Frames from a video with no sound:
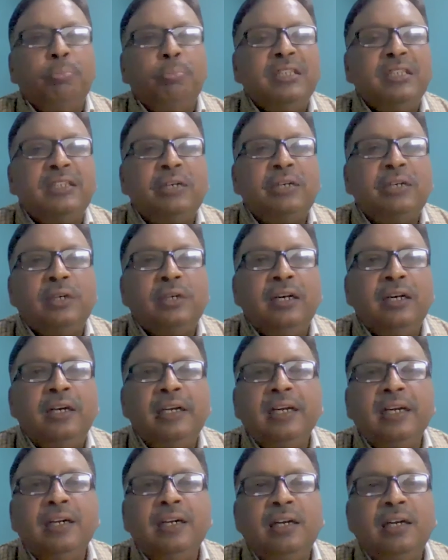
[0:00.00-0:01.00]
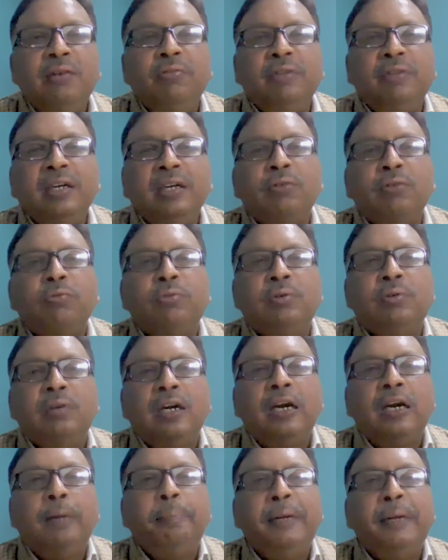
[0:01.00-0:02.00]
based out in India, and we are
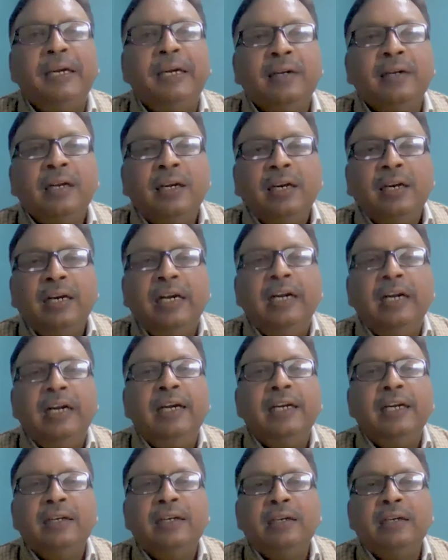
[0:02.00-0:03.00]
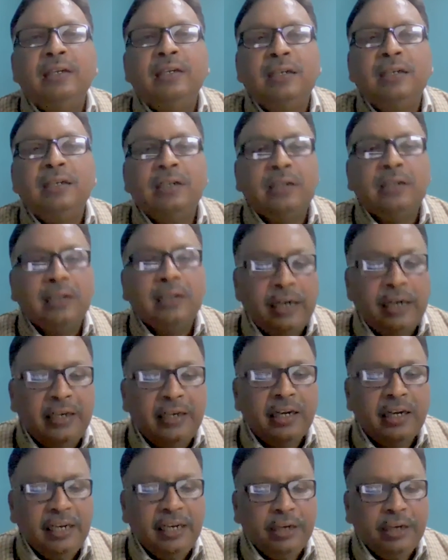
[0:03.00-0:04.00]
helping Indian
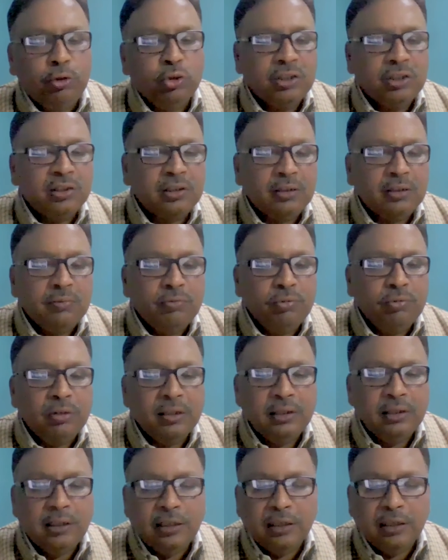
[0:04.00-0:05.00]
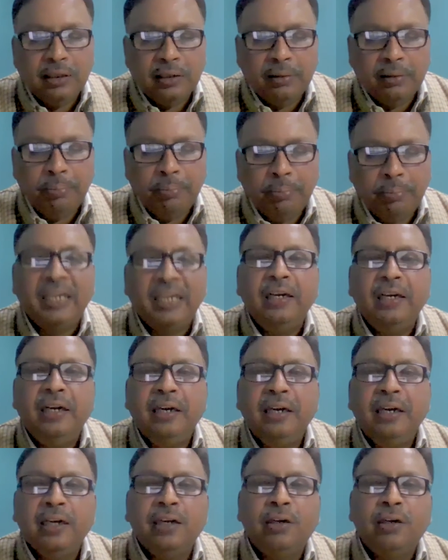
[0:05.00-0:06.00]
entire ecosystem with the Make in
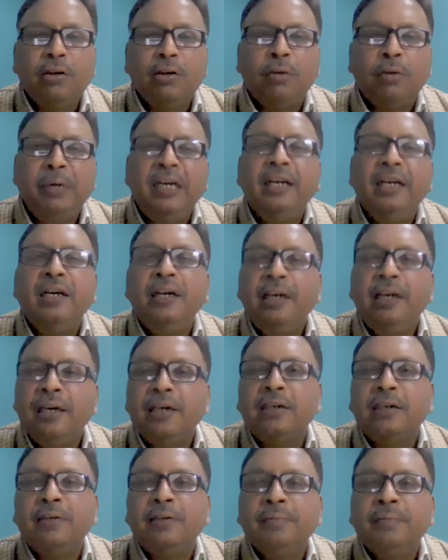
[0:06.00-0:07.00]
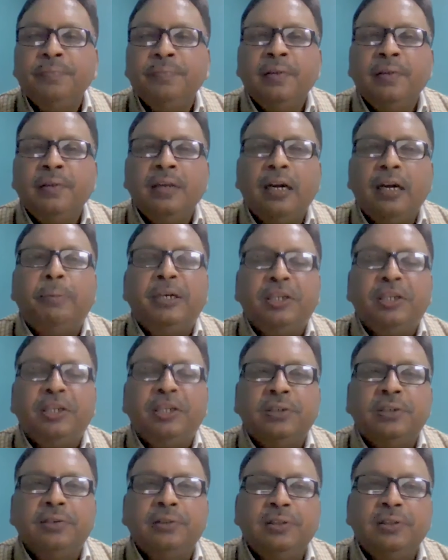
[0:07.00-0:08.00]
India or Made in India
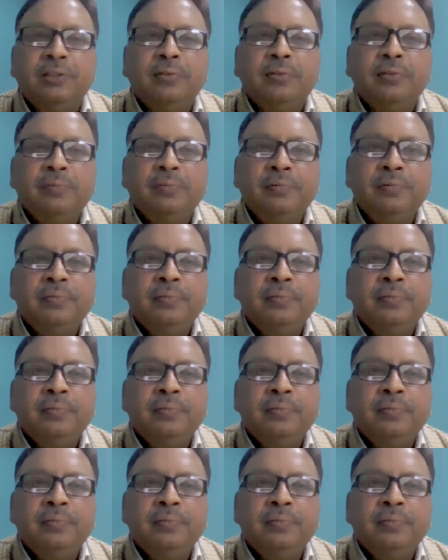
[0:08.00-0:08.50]
applications.